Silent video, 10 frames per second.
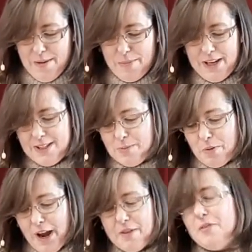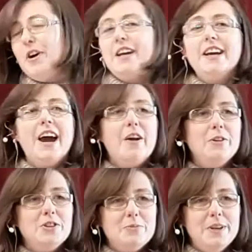Please pray for
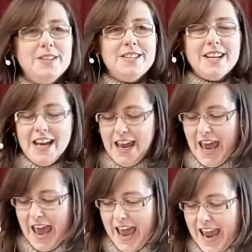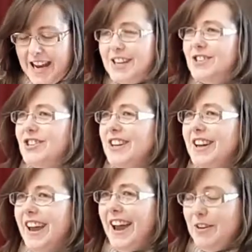encouragement,
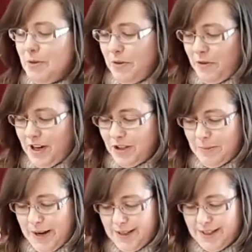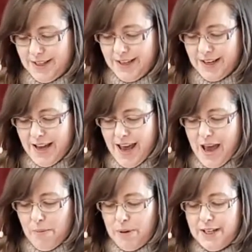energy, and refreshment.
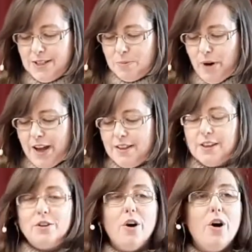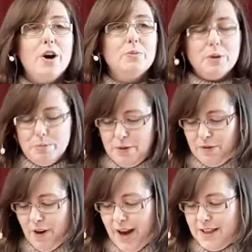Please pray that God would
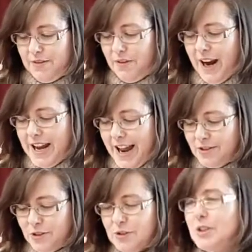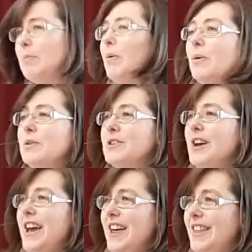provide the financial support
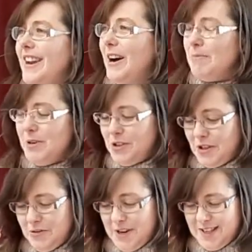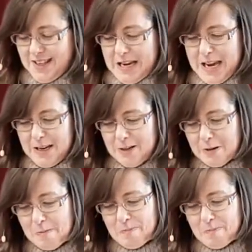that our missionaries need.